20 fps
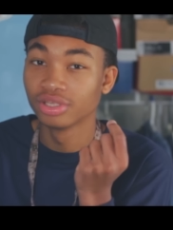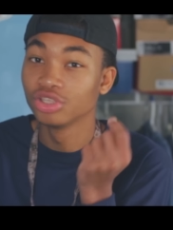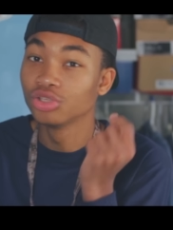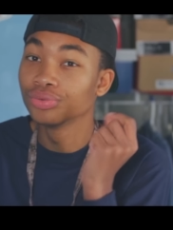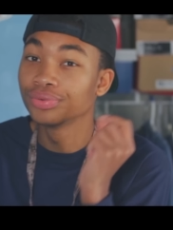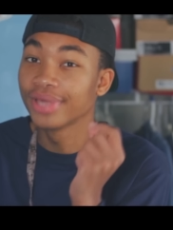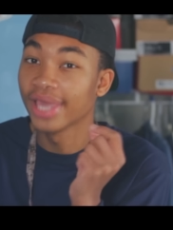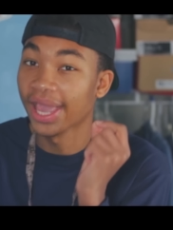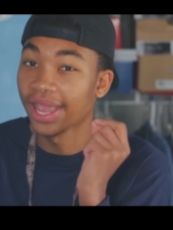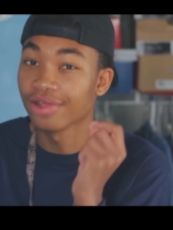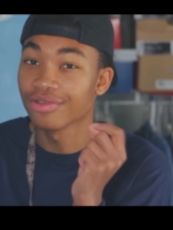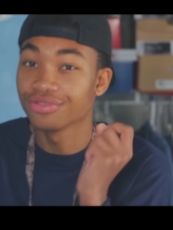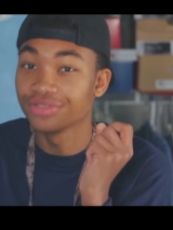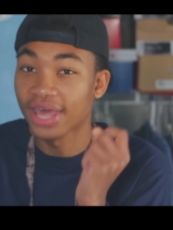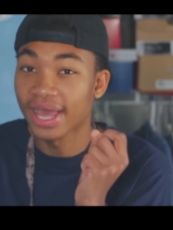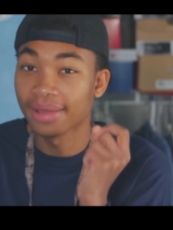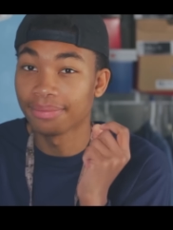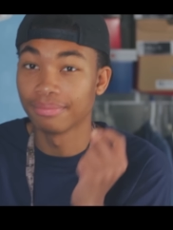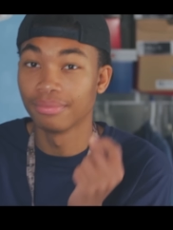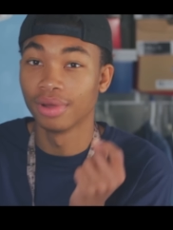You care
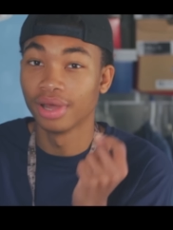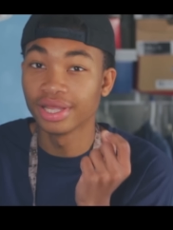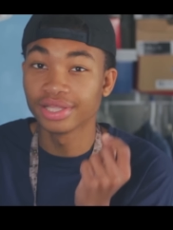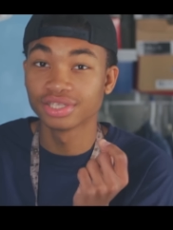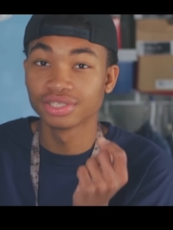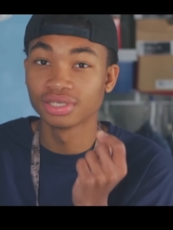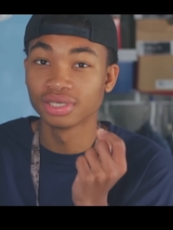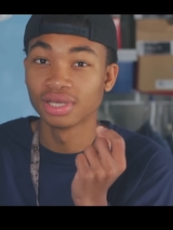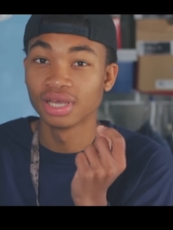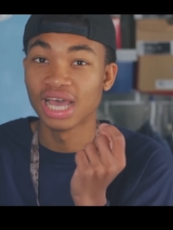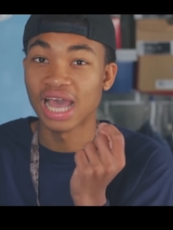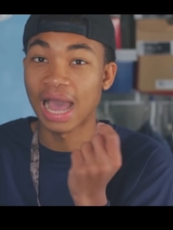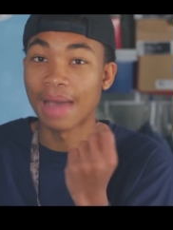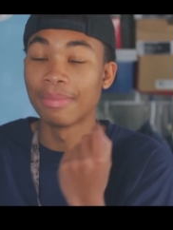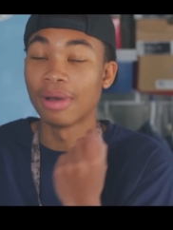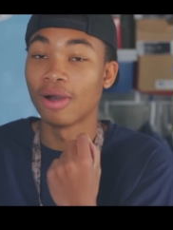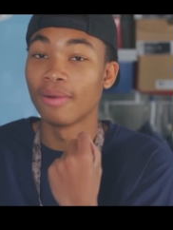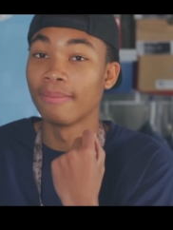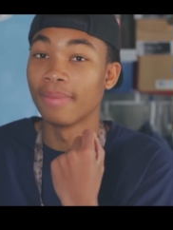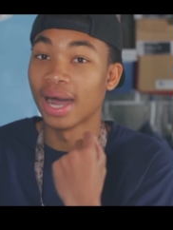that much
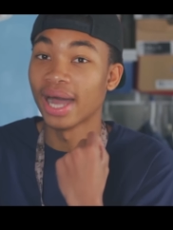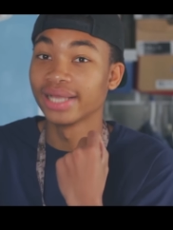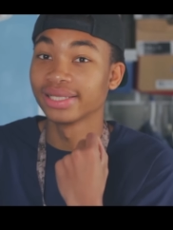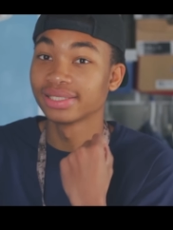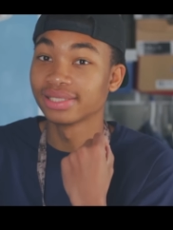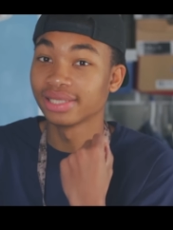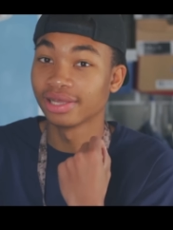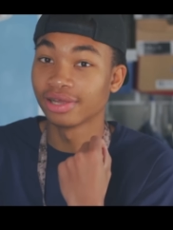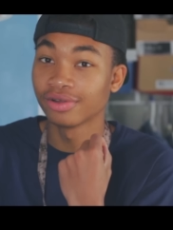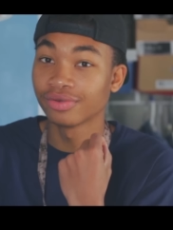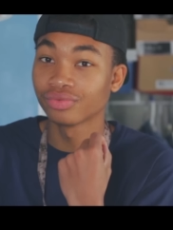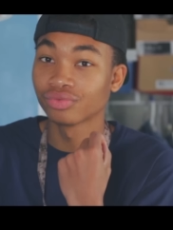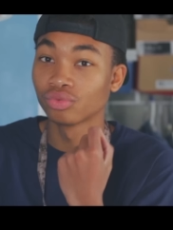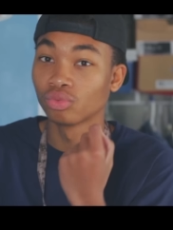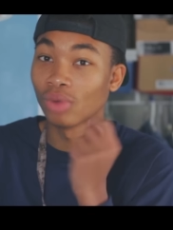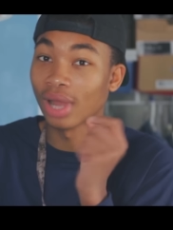about myself?